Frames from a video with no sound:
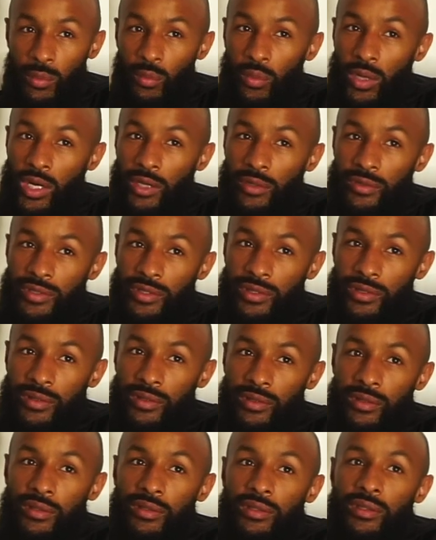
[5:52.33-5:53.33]

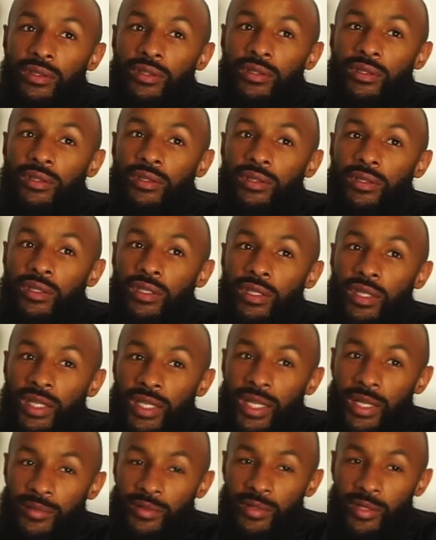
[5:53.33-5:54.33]
whilst
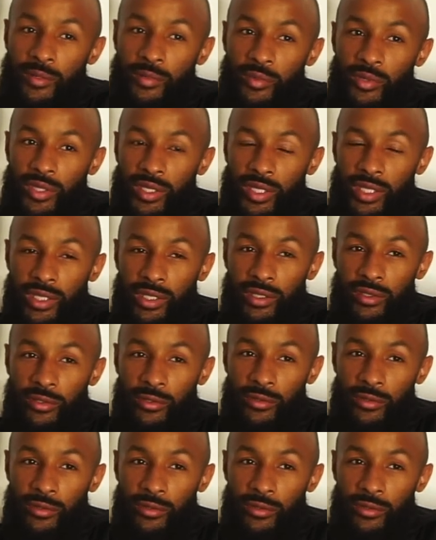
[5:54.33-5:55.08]
Clapton Community